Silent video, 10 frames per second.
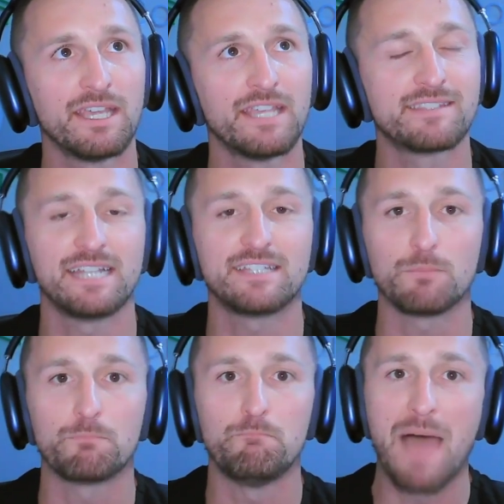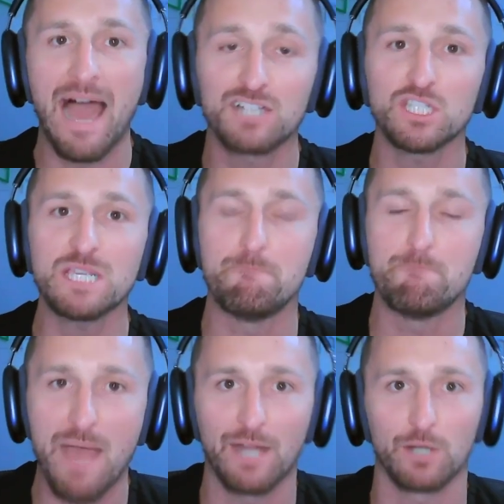is that it's actually
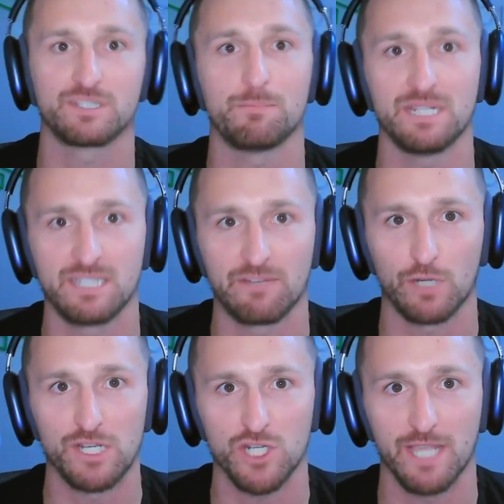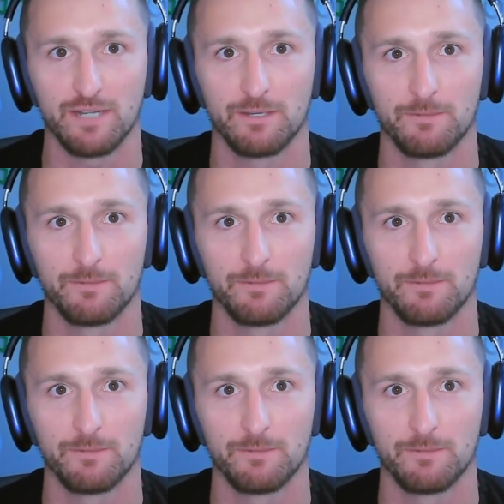better to be differentiated.